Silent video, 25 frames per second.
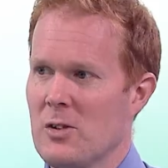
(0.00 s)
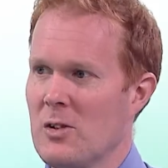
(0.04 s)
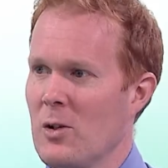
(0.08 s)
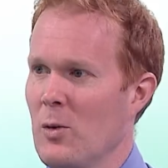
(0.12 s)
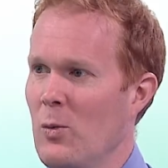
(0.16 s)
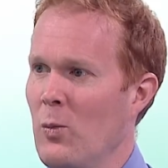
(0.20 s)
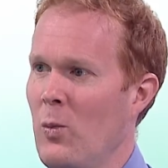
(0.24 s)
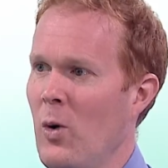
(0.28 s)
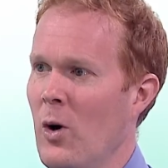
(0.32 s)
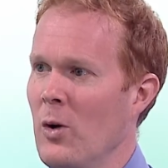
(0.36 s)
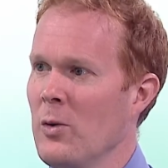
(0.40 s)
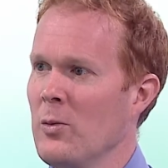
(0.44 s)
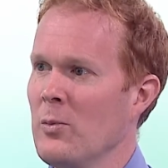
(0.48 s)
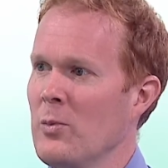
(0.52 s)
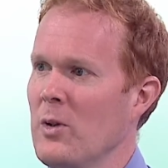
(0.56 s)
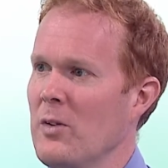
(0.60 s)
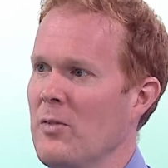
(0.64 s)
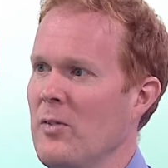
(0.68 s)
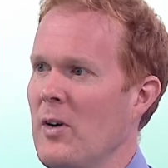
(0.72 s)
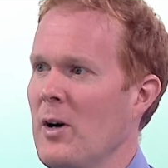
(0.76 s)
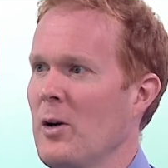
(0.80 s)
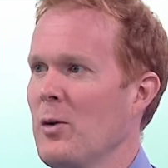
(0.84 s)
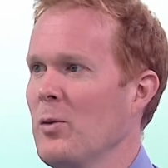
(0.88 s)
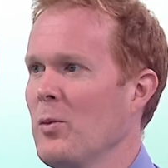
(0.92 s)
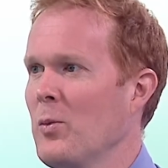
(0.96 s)
that one we
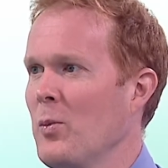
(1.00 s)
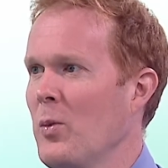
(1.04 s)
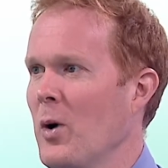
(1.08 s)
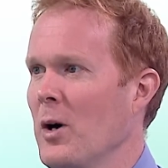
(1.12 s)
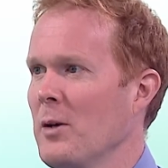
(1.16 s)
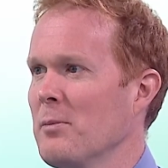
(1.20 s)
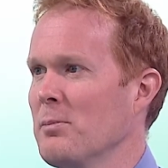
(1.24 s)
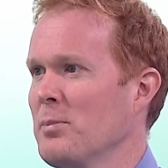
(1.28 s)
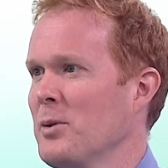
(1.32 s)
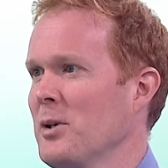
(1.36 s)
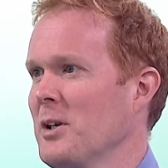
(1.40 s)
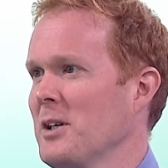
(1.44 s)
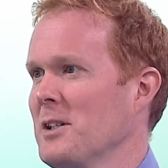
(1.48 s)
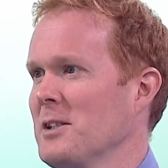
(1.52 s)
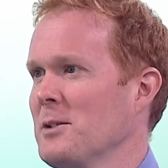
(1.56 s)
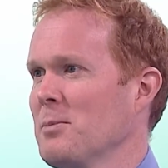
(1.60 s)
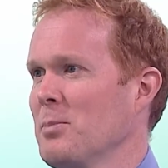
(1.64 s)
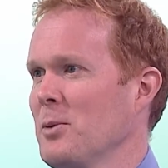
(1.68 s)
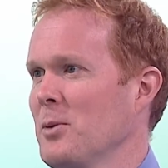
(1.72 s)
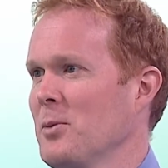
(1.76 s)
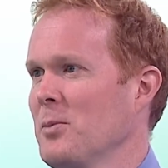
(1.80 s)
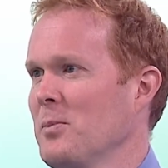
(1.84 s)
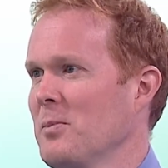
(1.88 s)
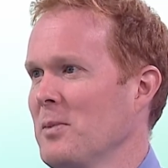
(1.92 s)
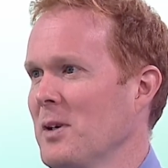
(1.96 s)
felt weren't
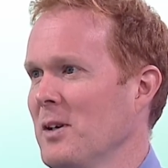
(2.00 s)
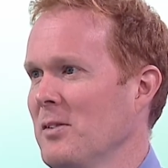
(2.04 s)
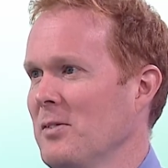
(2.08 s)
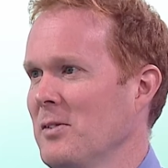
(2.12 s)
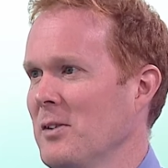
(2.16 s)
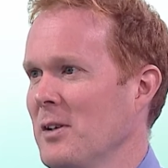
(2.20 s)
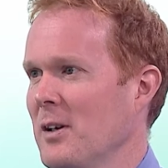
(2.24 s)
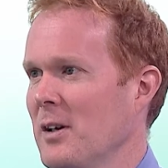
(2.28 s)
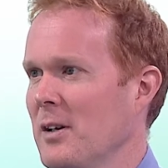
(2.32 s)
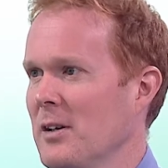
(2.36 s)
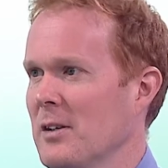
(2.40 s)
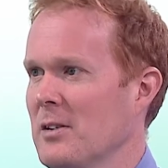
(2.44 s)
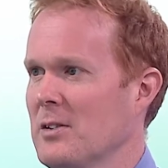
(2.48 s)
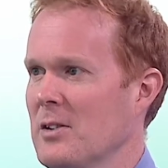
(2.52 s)
predictable, if you like.